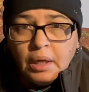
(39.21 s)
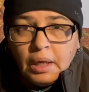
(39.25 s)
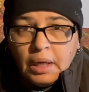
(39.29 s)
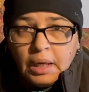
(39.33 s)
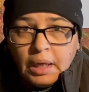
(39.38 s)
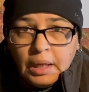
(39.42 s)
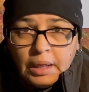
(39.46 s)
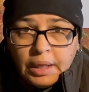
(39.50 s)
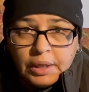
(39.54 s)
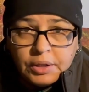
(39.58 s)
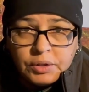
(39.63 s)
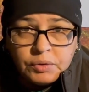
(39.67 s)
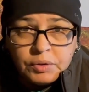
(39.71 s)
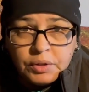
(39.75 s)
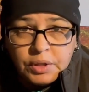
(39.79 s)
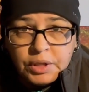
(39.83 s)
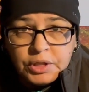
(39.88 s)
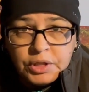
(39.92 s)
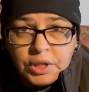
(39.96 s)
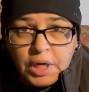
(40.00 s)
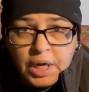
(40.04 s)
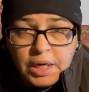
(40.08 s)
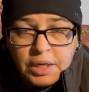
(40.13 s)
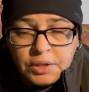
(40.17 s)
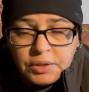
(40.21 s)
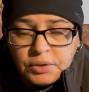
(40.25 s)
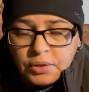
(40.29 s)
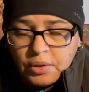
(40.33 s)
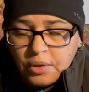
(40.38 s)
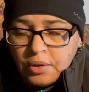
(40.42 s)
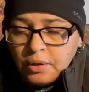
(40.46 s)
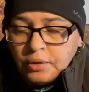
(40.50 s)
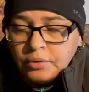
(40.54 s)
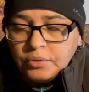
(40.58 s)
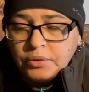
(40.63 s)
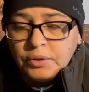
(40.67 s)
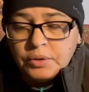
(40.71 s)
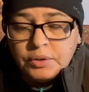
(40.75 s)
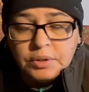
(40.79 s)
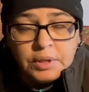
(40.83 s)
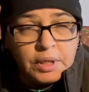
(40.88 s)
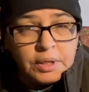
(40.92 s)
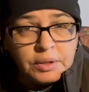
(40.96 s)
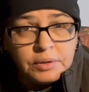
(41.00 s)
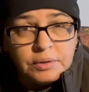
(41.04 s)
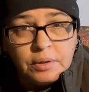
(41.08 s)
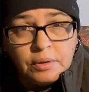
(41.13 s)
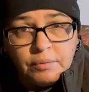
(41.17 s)
electric chainsaw to
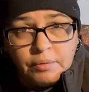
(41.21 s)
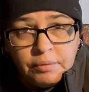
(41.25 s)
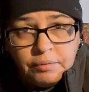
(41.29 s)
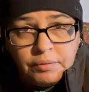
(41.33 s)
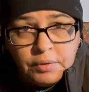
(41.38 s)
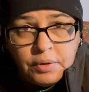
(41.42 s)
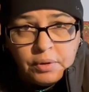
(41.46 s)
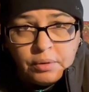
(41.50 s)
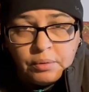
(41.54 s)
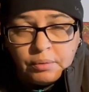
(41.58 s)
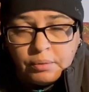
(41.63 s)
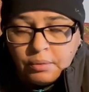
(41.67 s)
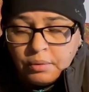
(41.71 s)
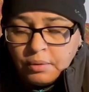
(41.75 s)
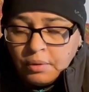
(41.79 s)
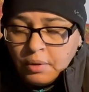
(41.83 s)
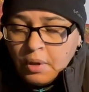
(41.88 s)
test and review.